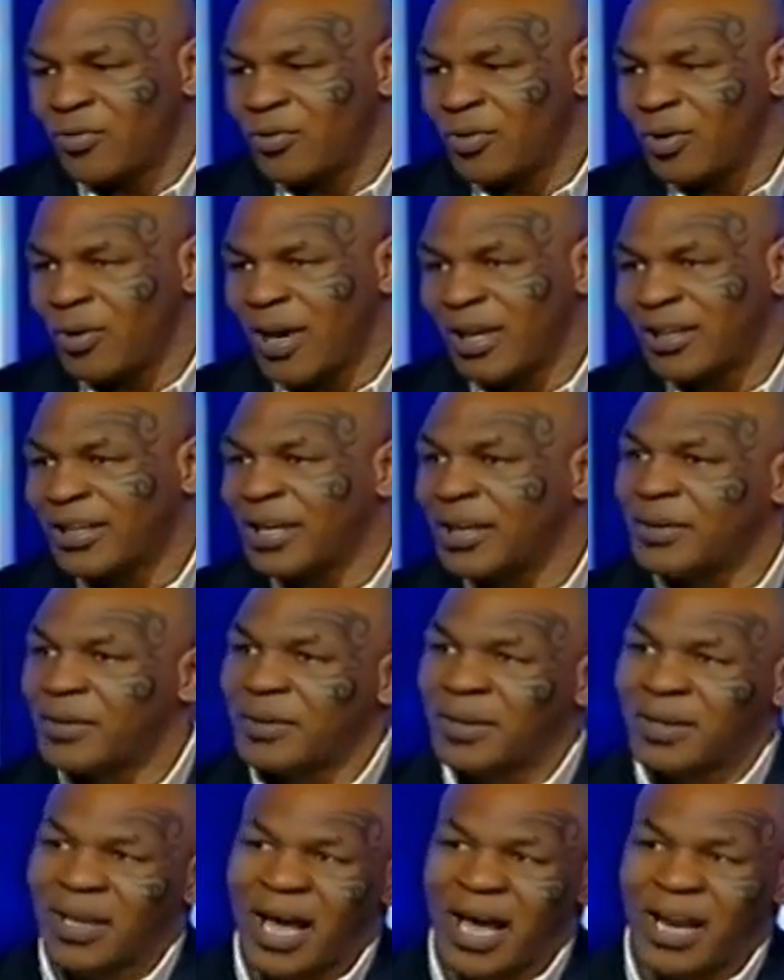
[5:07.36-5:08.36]
I don't know. I think
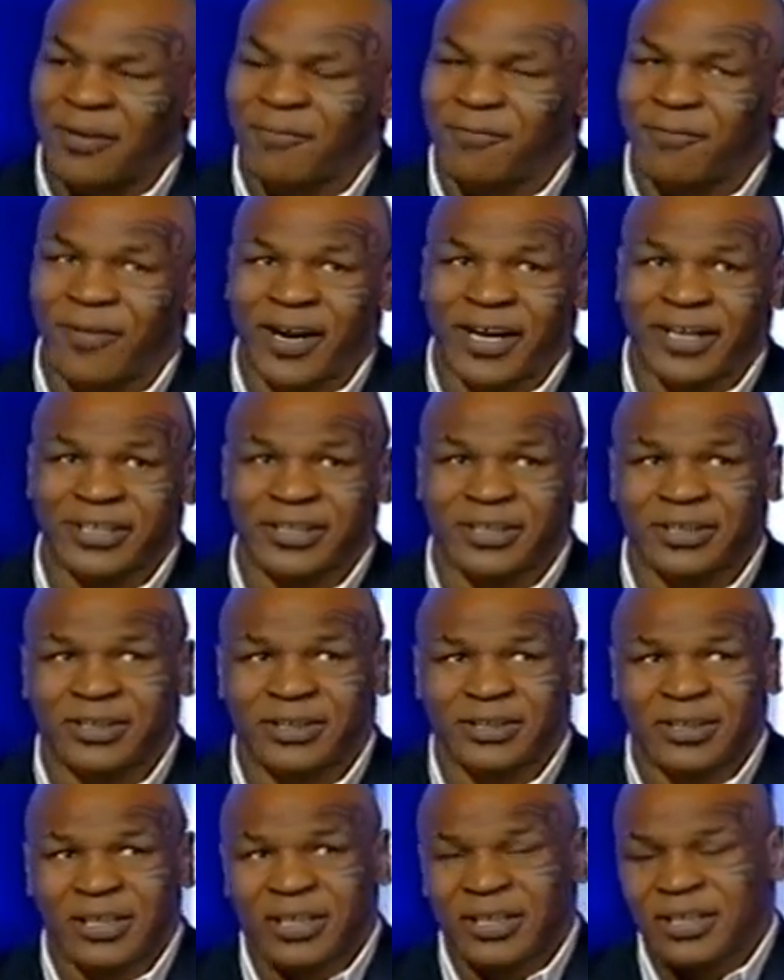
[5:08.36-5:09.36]
there's a lot of
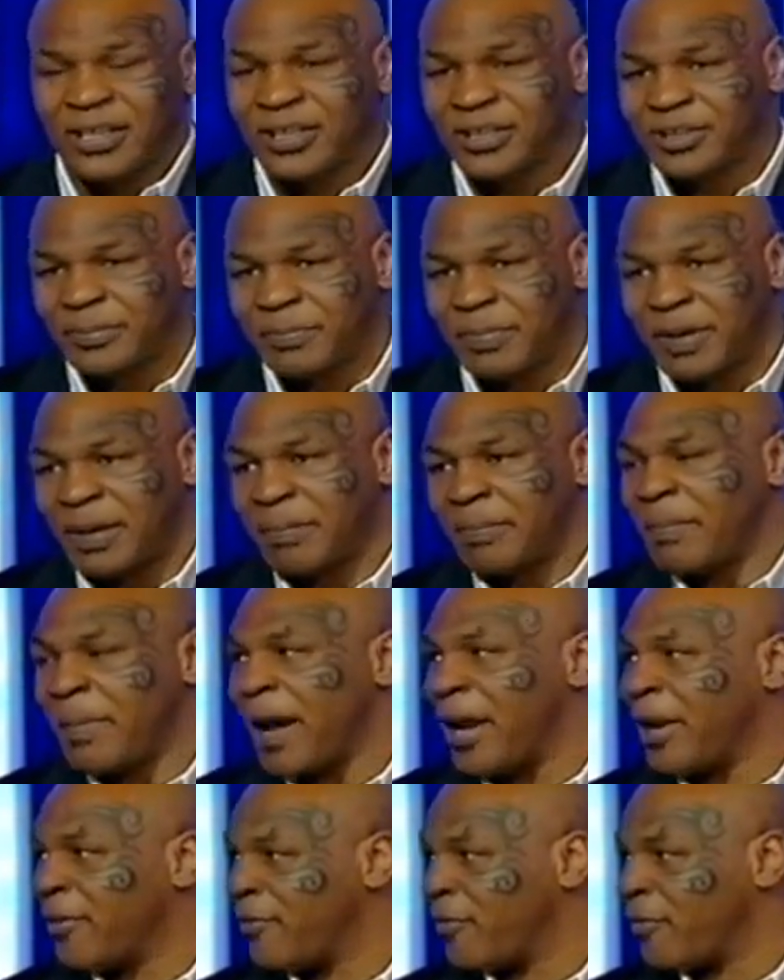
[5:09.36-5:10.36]
fighters. It's a
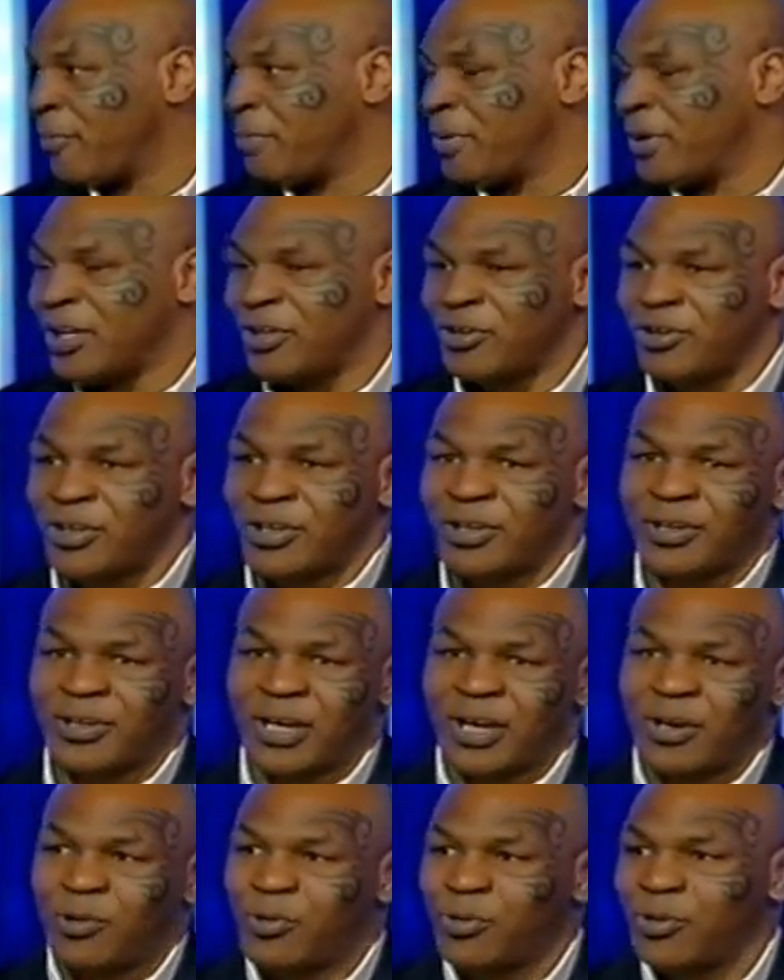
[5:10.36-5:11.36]
matter of opinion
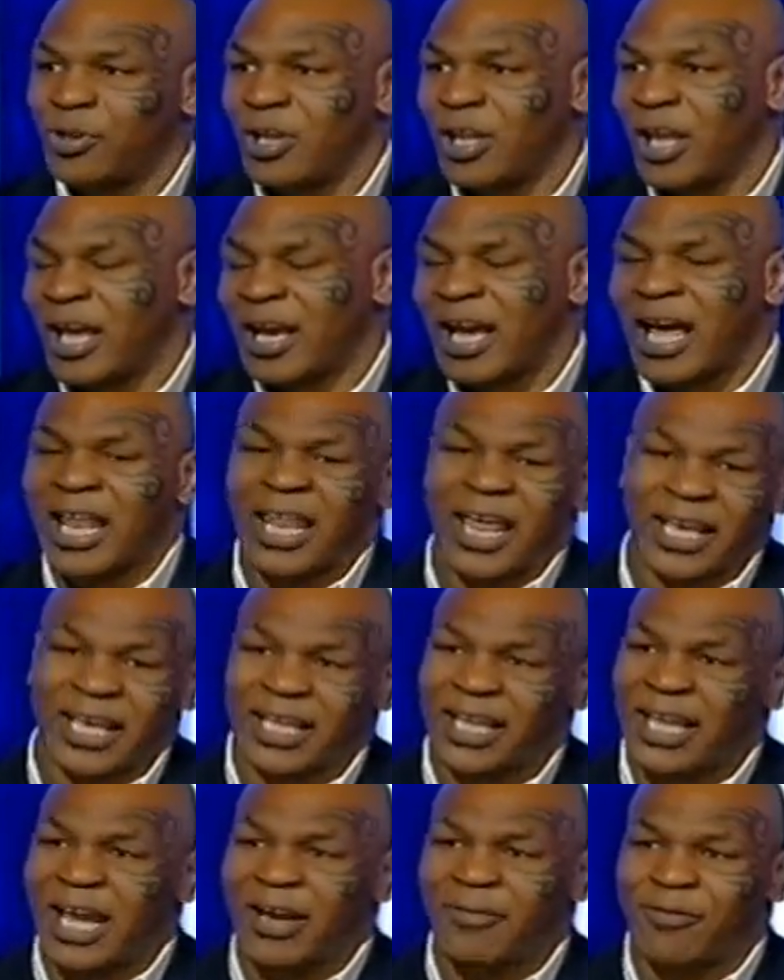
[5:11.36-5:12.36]
that who you like. I
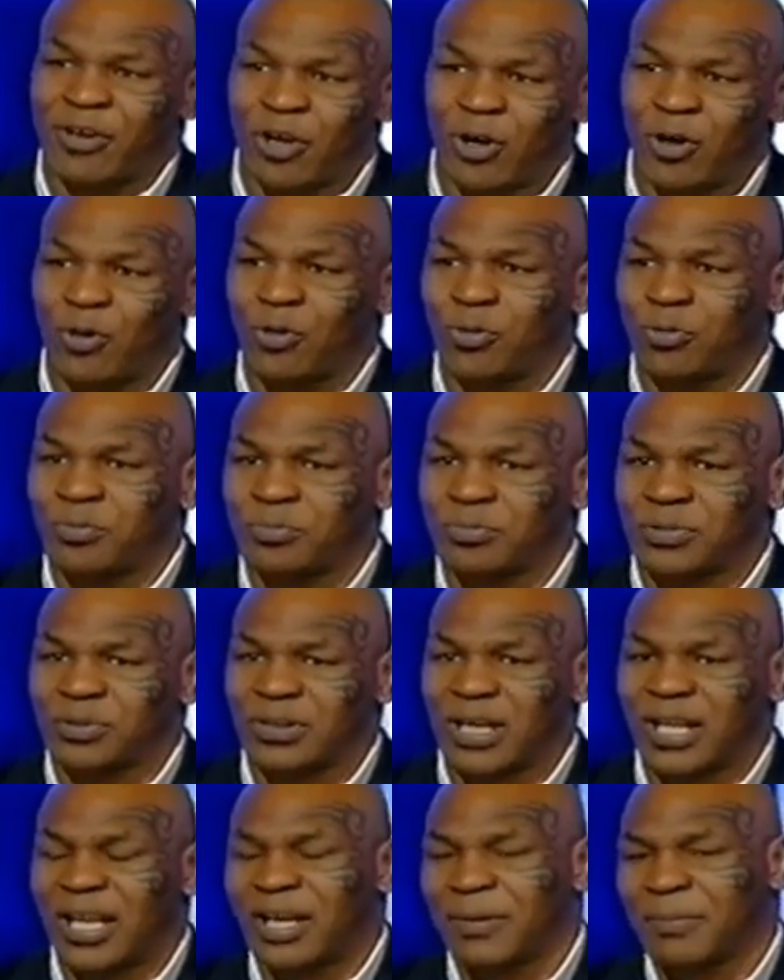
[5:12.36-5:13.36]
like Larry
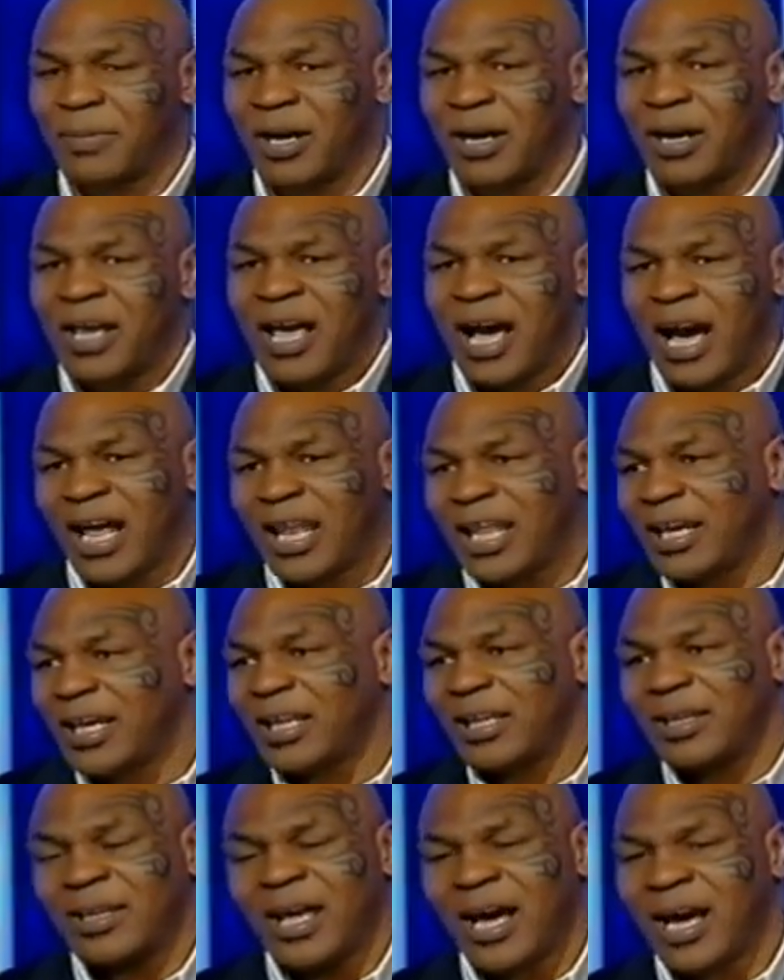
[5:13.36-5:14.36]
Holmes. I like
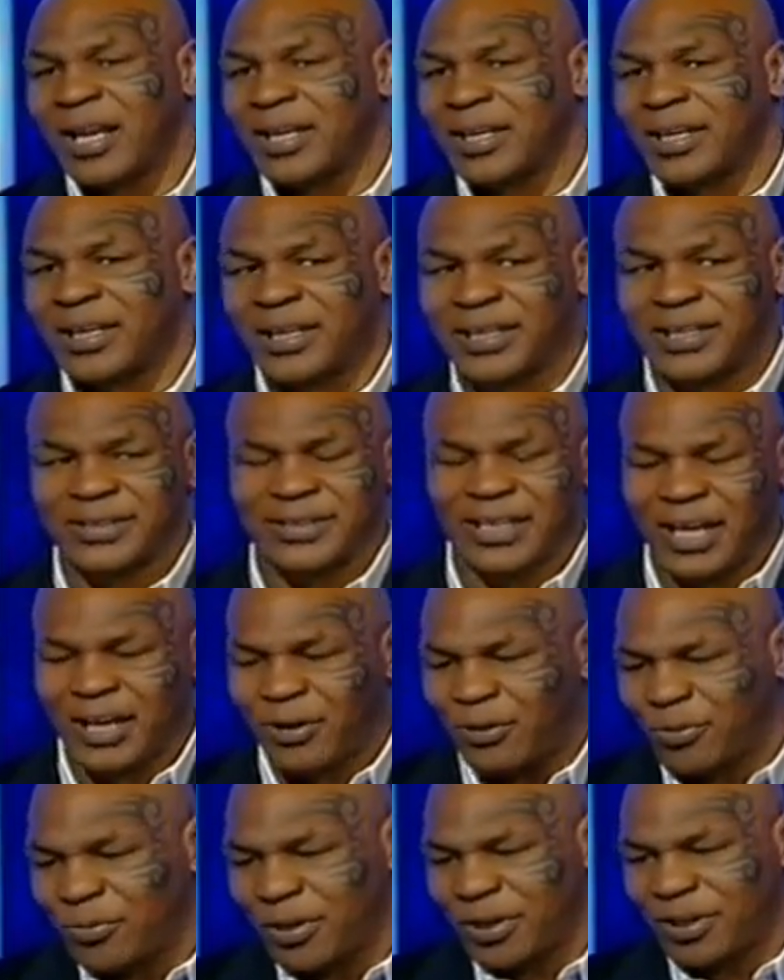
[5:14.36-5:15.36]
a lot of guys. I
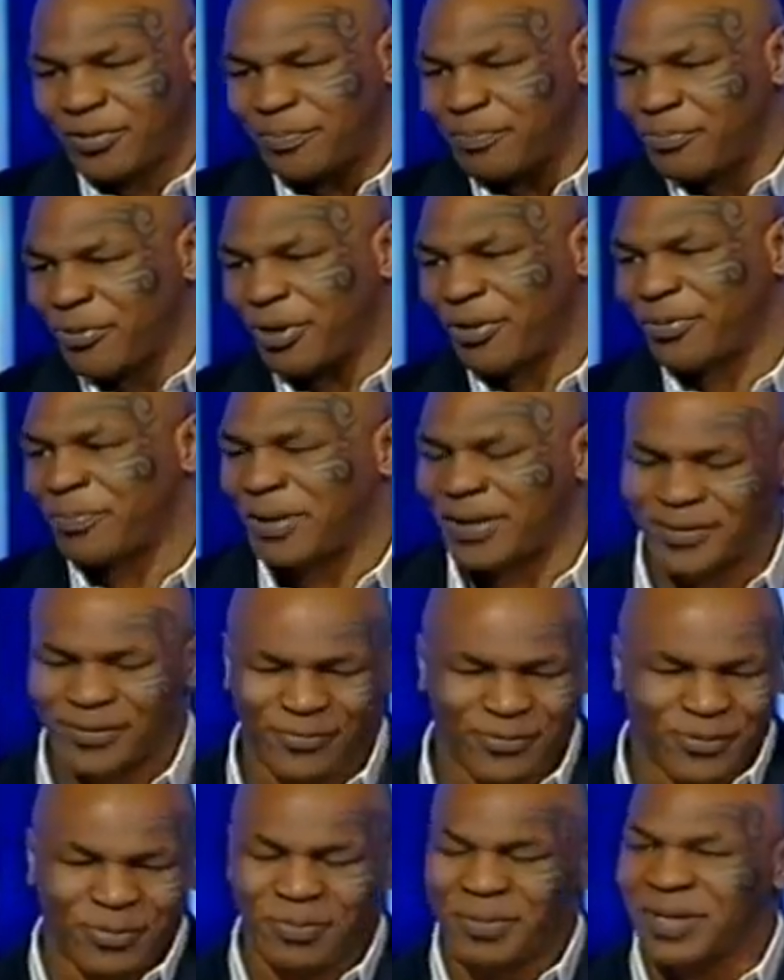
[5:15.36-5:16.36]
don't express
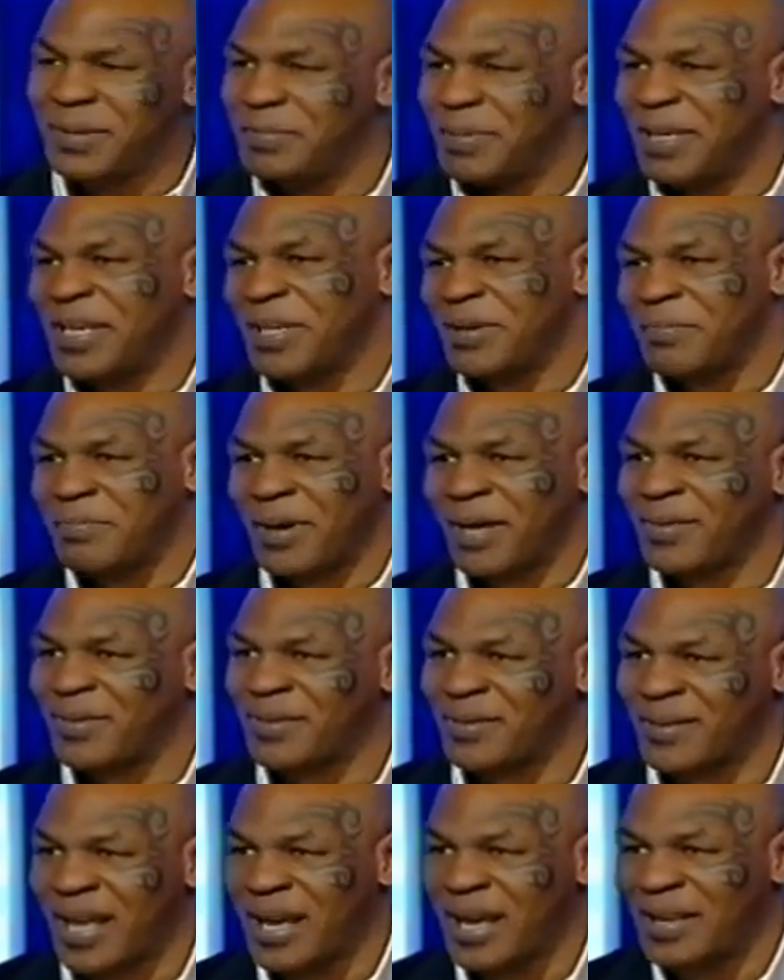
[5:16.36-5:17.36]
myself. To me, being the best
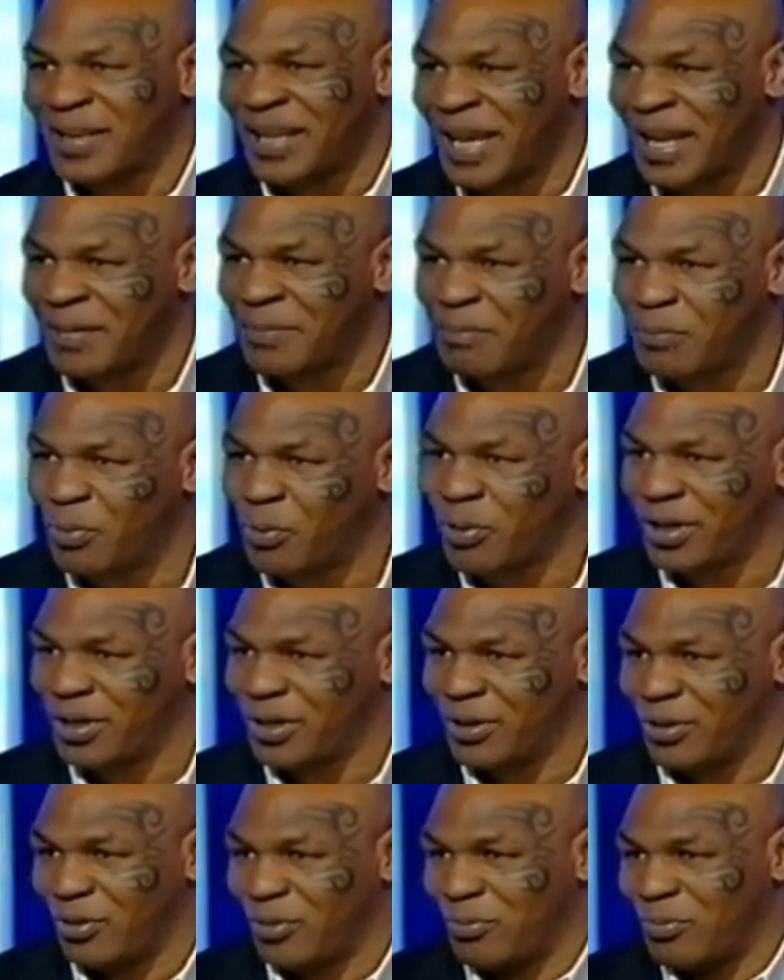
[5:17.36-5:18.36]
is not that
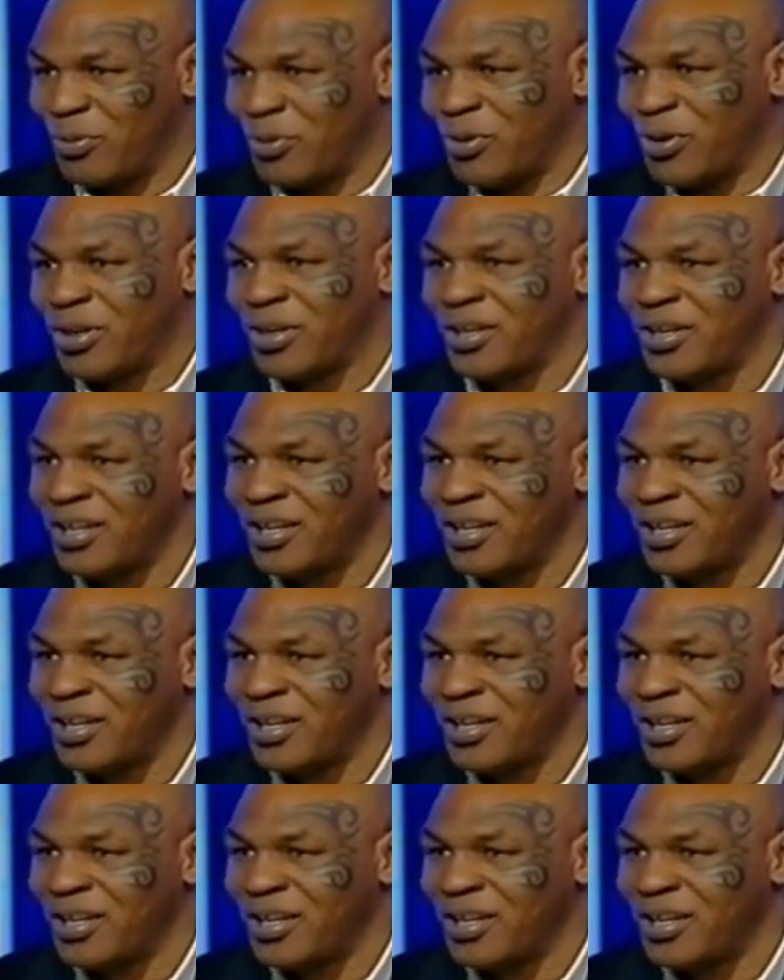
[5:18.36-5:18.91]
important no more.